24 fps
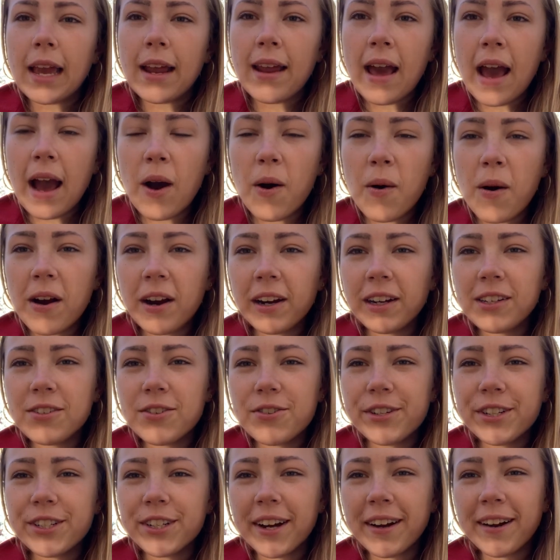And how are
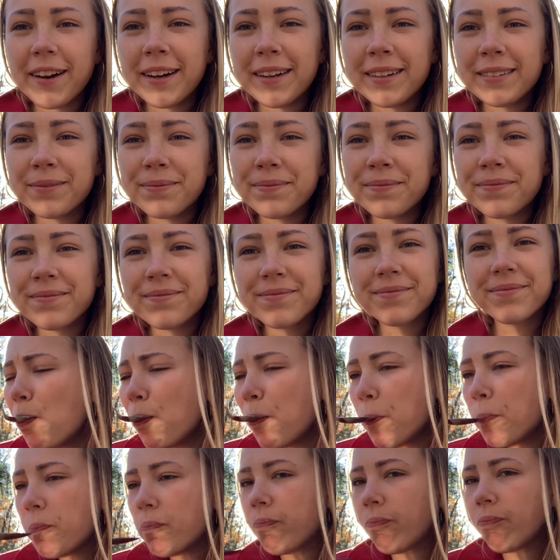you, Sean?
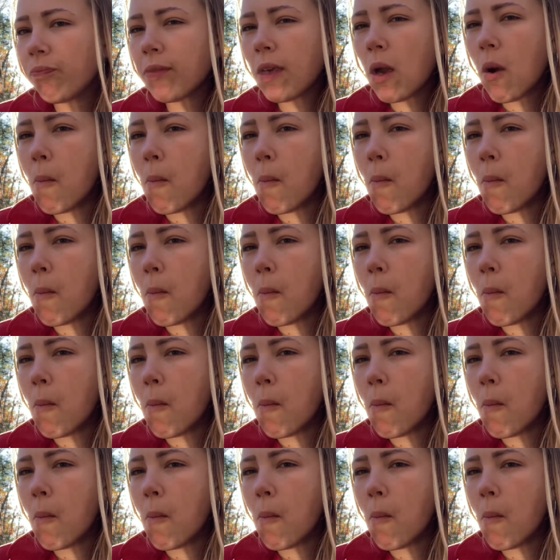How have you